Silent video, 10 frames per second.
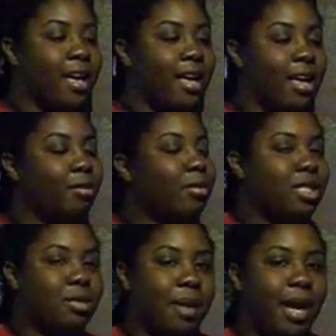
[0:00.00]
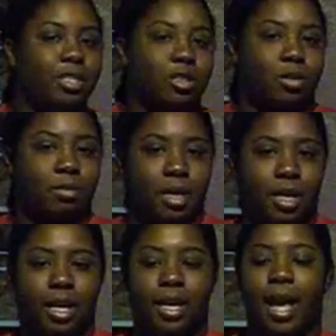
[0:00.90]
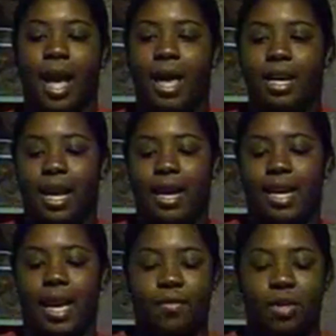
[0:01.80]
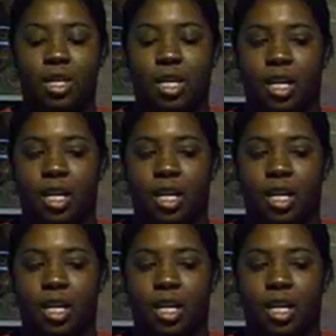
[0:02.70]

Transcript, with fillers: it was just magical to me. It had like everything, and,